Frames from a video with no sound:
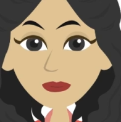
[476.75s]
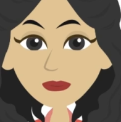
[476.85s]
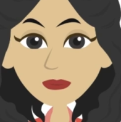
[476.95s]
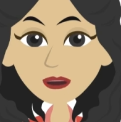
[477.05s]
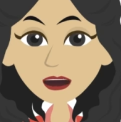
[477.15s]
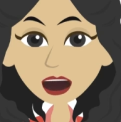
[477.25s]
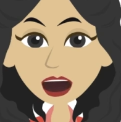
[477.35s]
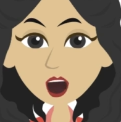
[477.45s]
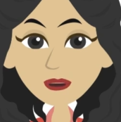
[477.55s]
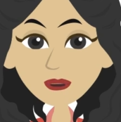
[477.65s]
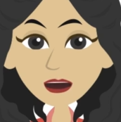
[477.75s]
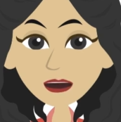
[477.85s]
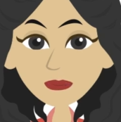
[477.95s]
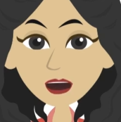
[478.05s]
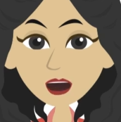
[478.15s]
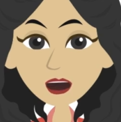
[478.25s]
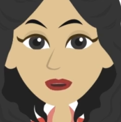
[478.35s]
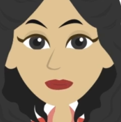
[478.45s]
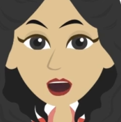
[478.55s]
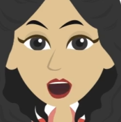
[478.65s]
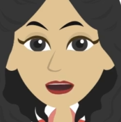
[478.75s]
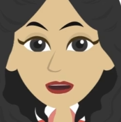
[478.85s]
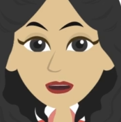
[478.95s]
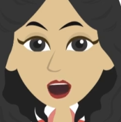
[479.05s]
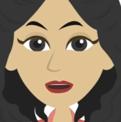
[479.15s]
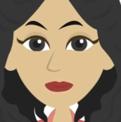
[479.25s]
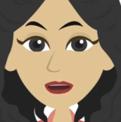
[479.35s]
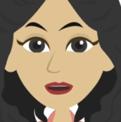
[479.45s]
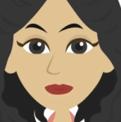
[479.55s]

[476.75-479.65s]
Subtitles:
When stormwater carries trash throughout our watershed,